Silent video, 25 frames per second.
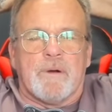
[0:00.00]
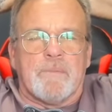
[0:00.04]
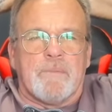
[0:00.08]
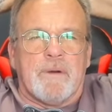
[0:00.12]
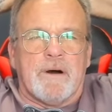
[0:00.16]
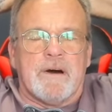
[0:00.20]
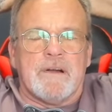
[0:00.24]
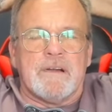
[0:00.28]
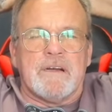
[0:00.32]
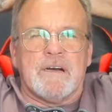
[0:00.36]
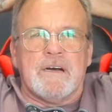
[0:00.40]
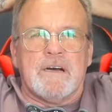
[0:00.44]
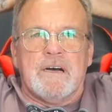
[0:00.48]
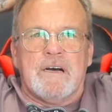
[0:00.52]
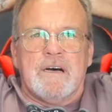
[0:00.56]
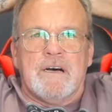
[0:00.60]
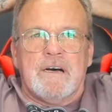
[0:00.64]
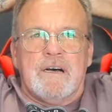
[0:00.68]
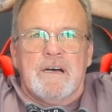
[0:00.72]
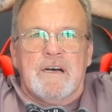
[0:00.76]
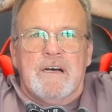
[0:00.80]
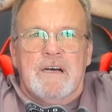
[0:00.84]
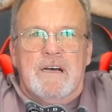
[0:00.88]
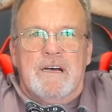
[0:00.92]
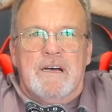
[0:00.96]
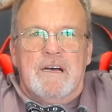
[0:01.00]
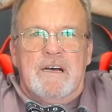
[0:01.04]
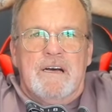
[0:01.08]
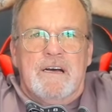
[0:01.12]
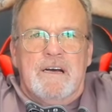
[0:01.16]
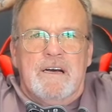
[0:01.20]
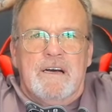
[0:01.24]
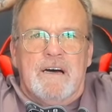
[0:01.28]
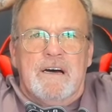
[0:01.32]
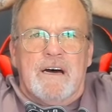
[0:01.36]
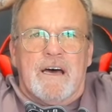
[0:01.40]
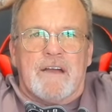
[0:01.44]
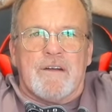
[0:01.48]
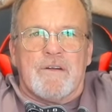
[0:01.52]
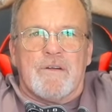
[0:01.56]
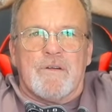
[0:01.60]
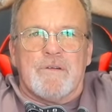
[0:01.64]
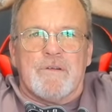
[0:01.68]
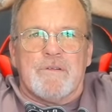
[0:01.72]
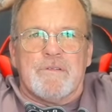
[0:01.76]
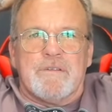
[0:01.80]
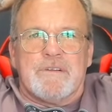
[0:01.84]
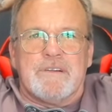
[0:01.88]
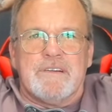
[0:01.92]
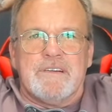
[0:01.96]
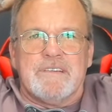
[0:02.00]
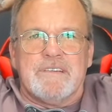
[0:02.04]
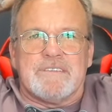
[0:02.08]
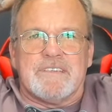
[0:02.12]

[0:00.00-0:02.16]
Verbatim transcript: but I don't know.